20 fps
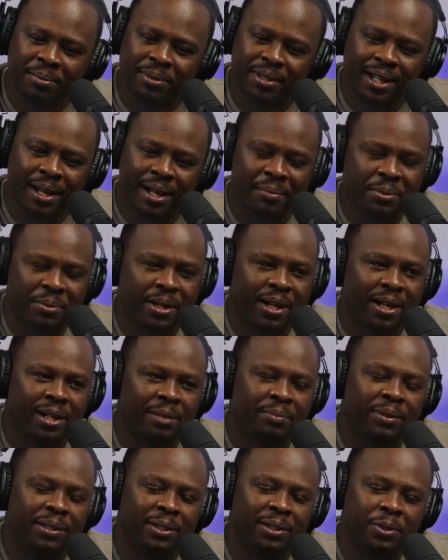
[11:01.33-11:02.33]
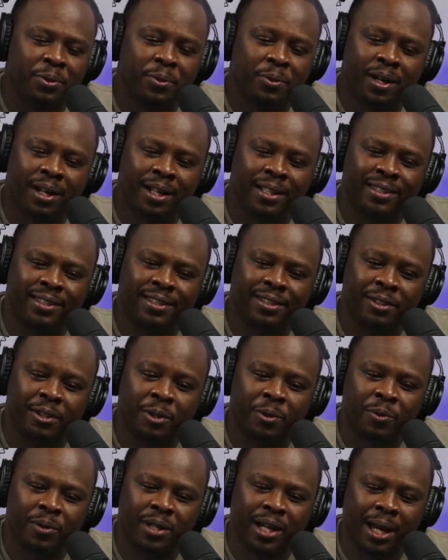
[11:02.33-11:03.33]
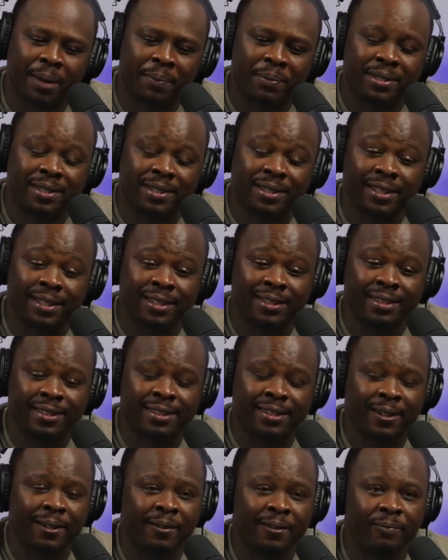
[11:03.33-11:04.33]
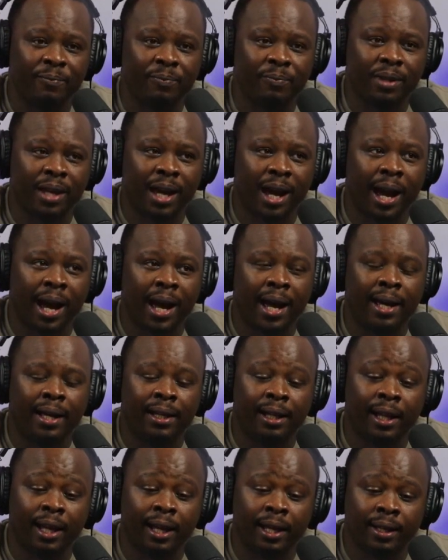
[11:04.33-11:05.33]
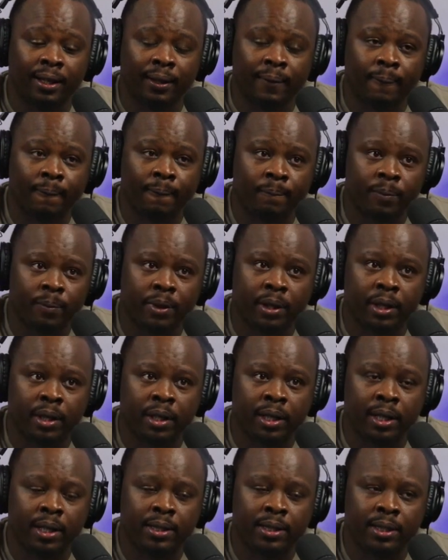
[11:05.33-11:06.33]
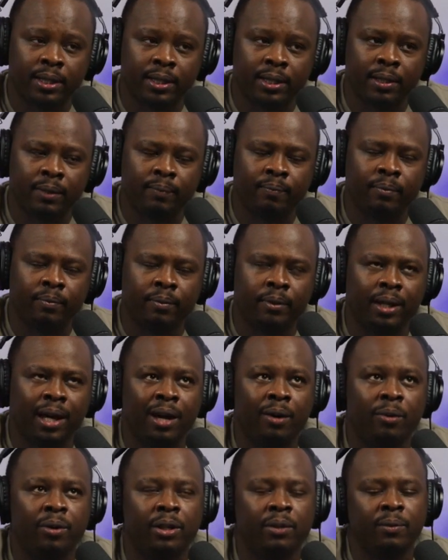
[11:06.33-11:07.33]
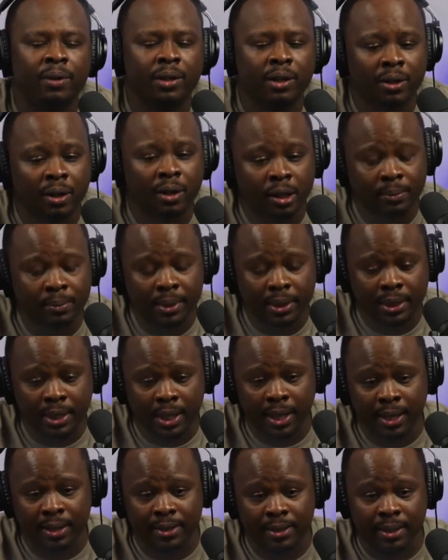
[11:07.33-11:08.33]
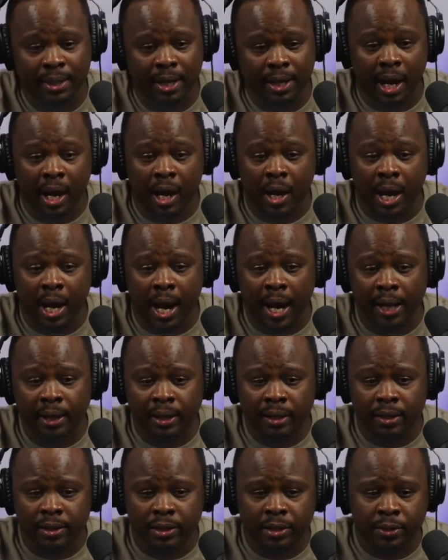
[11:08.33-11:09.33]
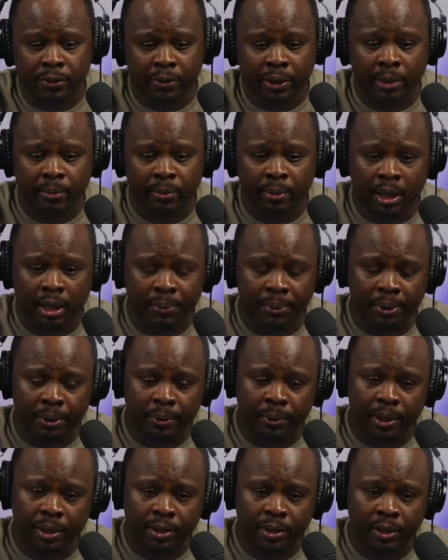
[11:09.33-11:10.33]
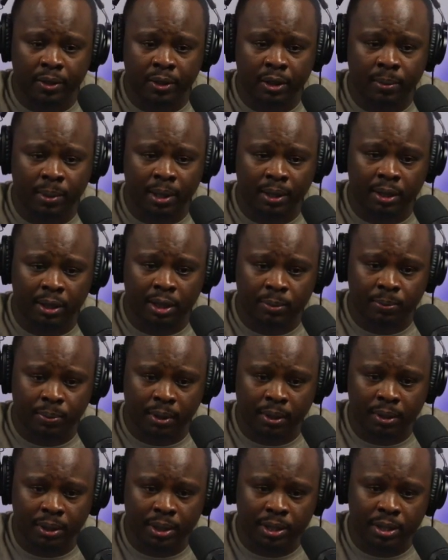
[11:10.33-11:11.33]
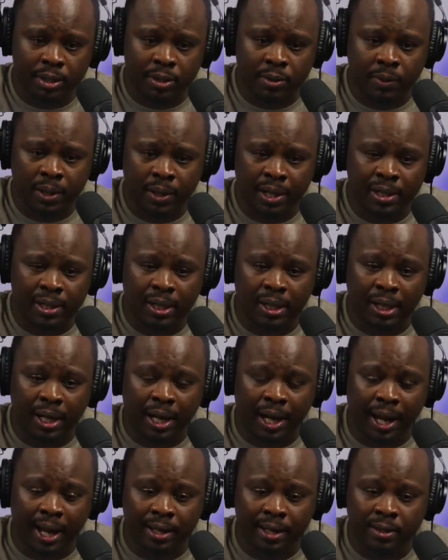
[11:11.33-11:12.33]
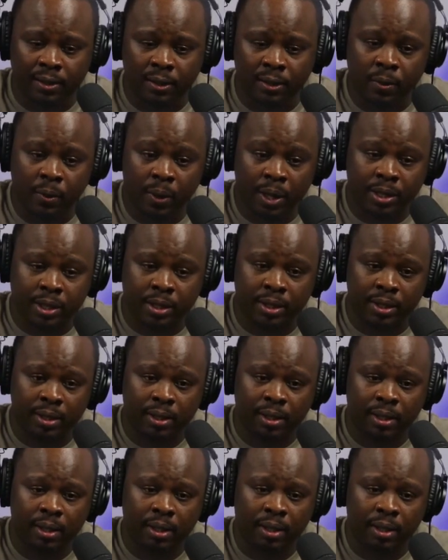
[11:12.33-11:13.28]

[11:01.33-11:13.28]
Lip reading: I'm trying to be nuanced. You know, what happens is I like I don't even want to call them attacks. I did a stream a couple of weeks ago about this Pearly situation, and I asked a question.